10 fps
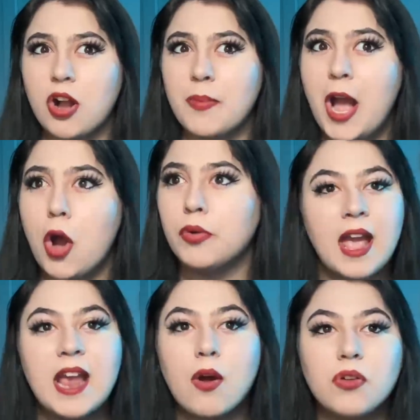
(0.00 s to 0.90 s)
about.
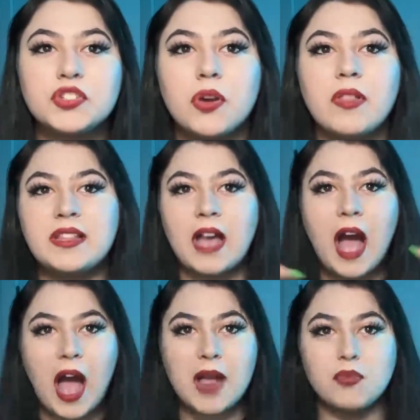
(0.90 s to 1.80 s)
And also like the
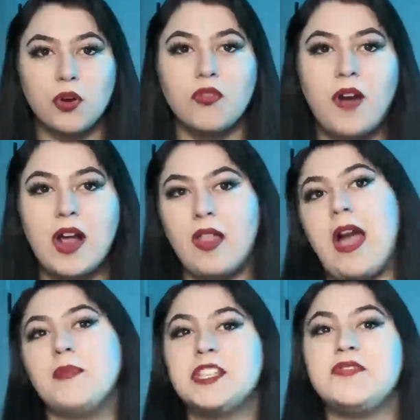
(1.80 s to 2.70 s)
high profile
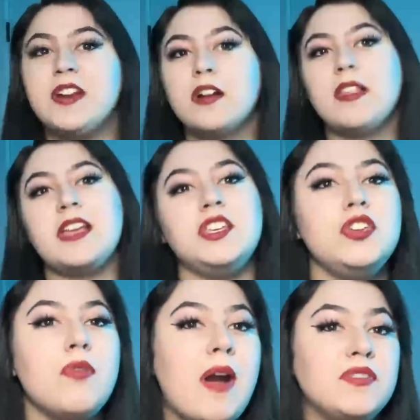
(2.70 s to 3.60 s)
atmosphere, like
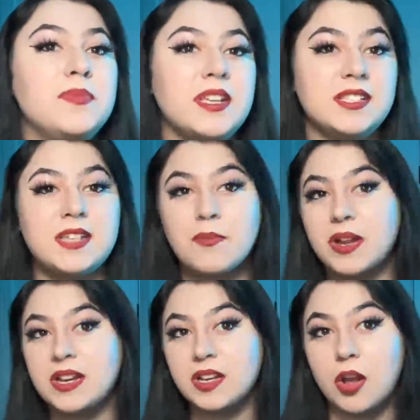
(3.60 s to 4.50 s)
you have to be
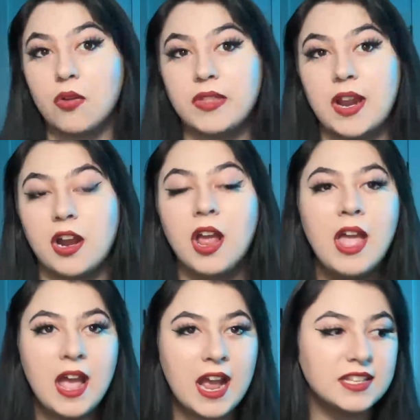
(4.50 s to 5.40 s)
somebody to go there.
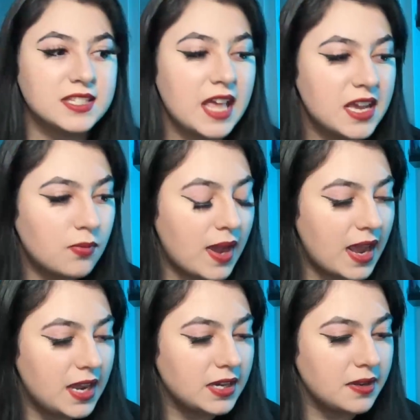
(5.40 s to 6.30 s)
It's like when